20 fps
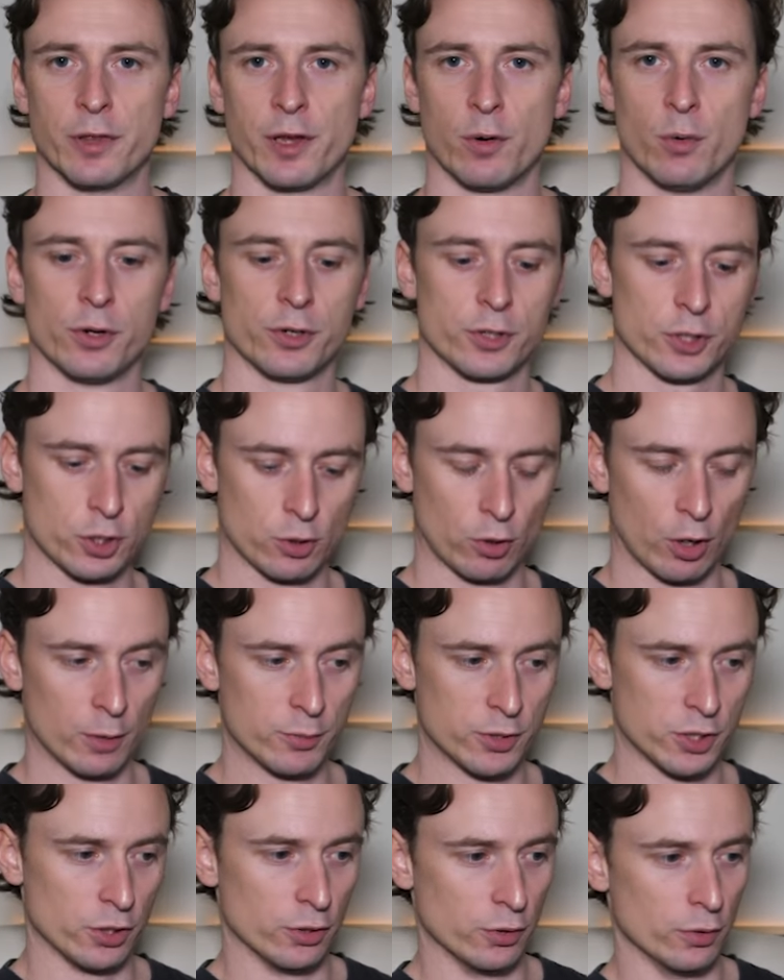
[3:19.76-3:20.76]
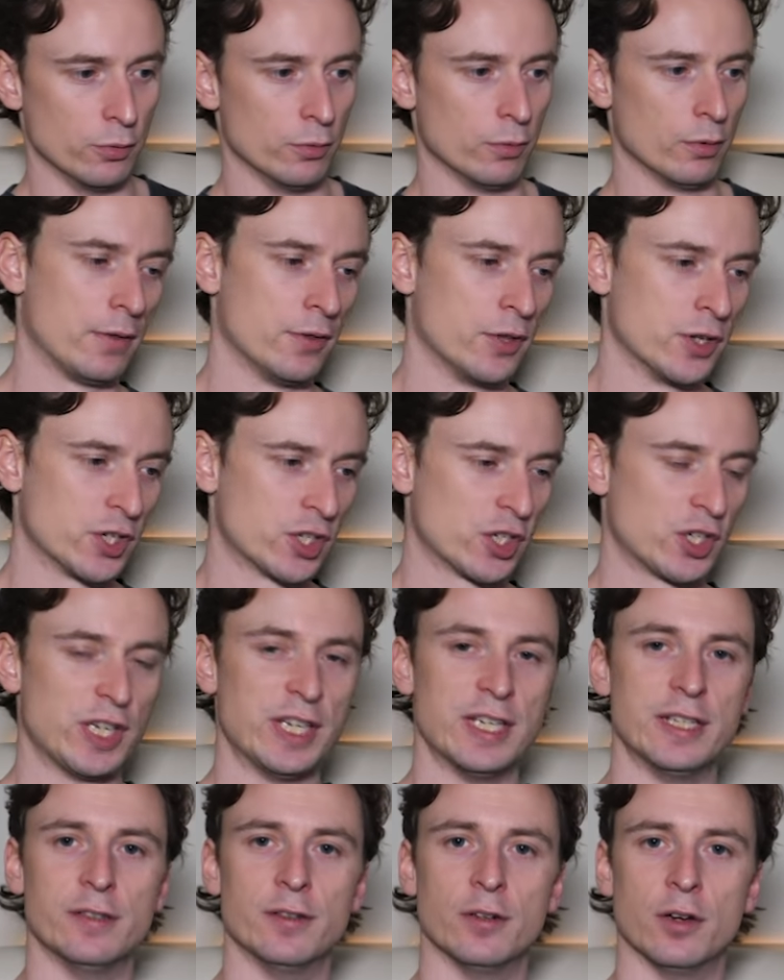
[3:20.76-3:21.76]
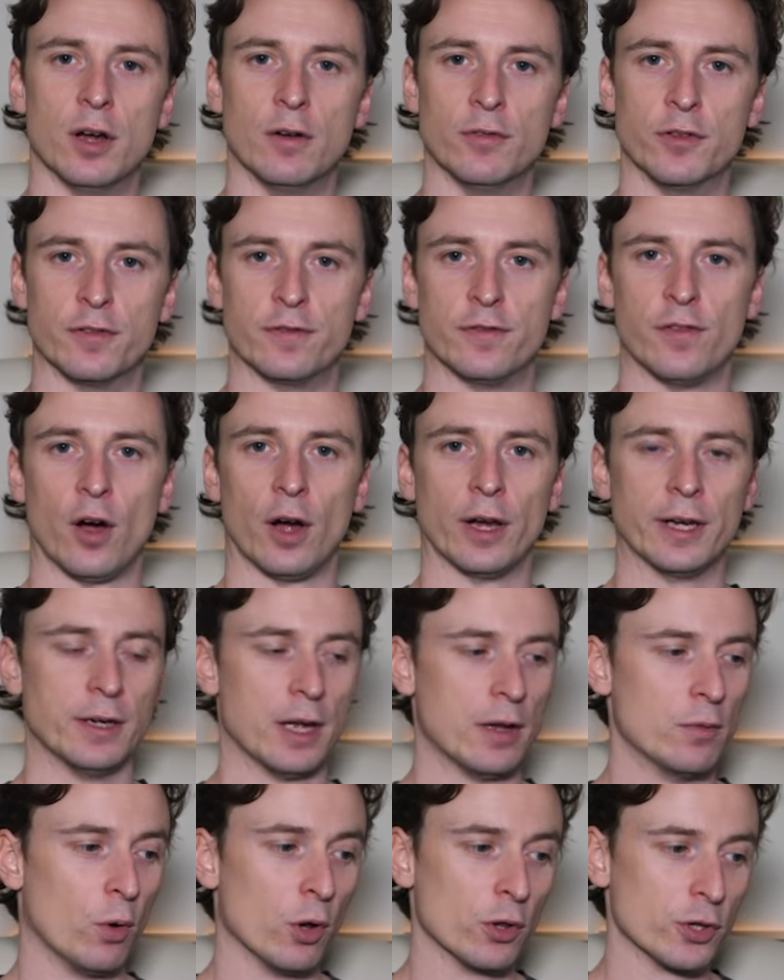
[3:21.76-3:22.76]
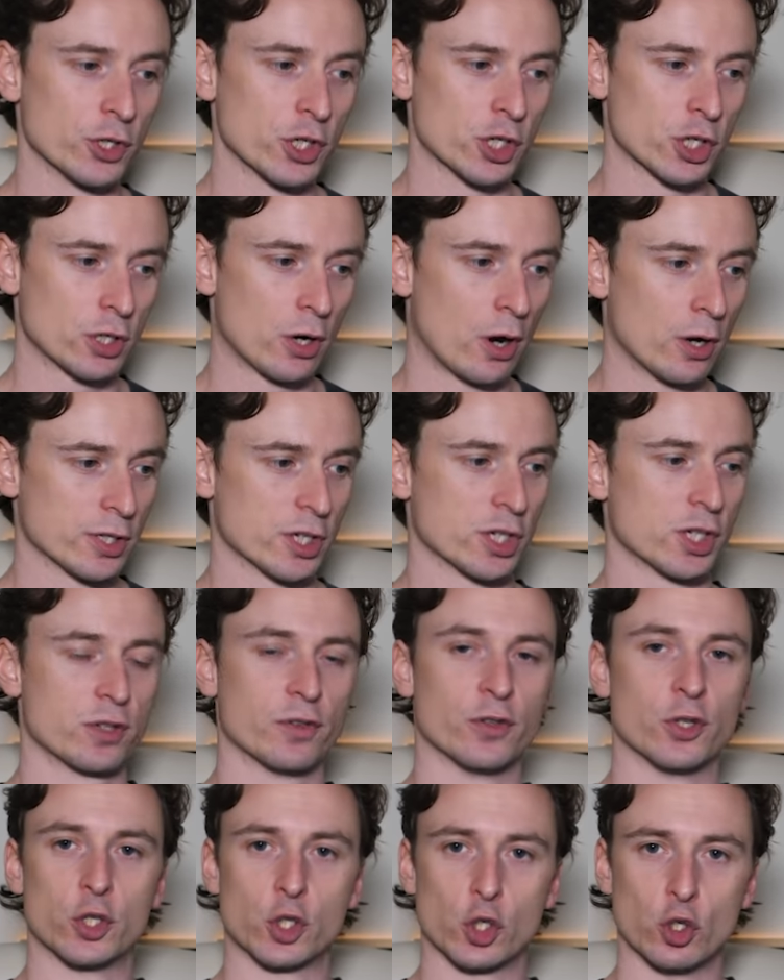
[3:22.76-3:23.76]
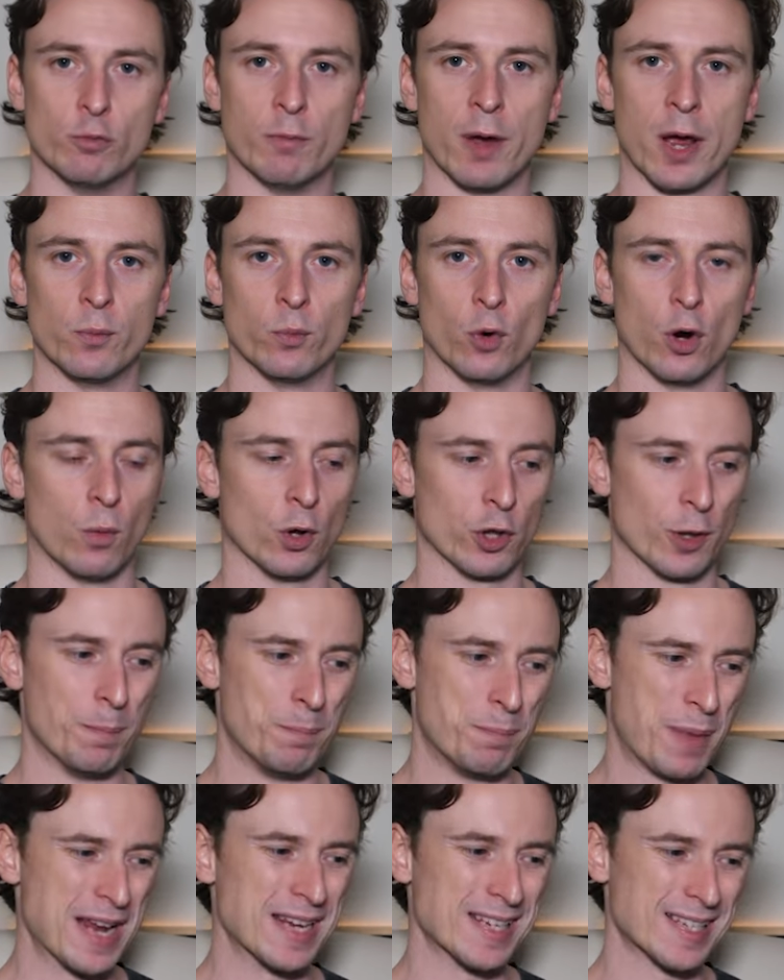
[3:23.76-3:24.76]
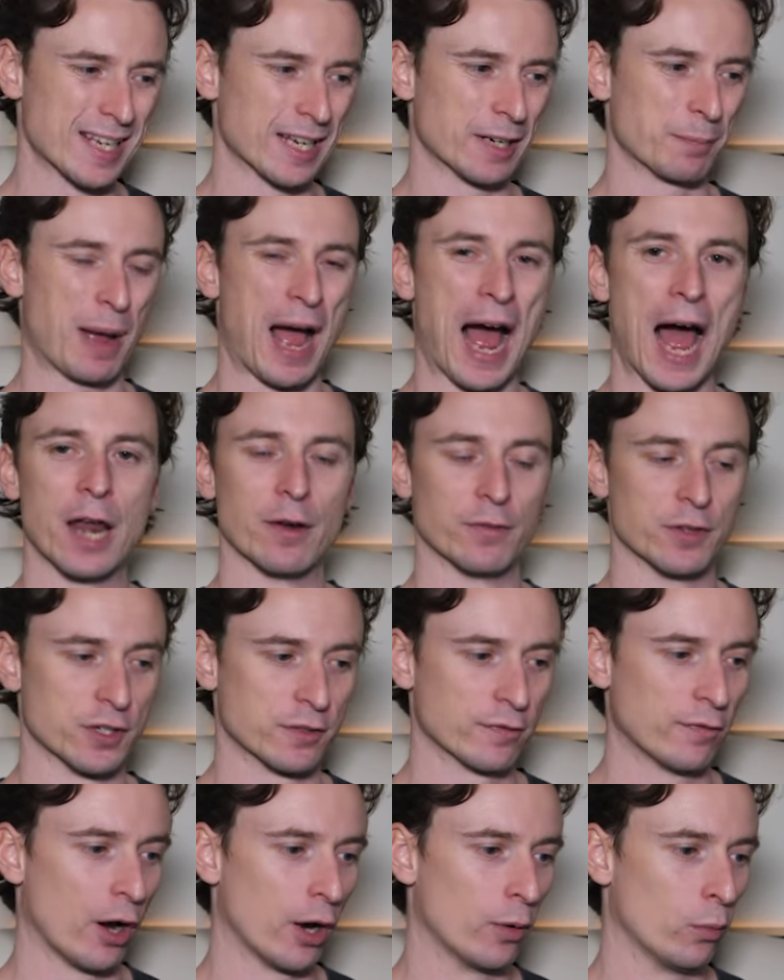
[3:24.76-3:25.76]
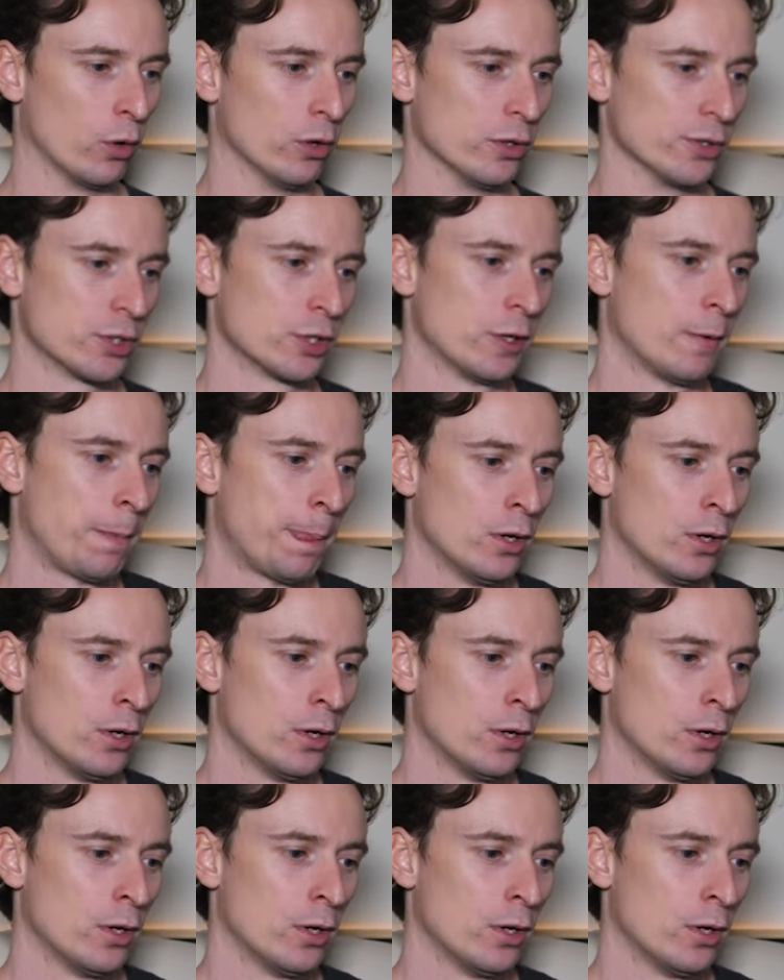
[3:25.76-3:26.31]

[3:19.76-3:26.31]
with, I want to describe to you the scene of the fight, what the stances of the two men were, what the basic pattern of this fight was.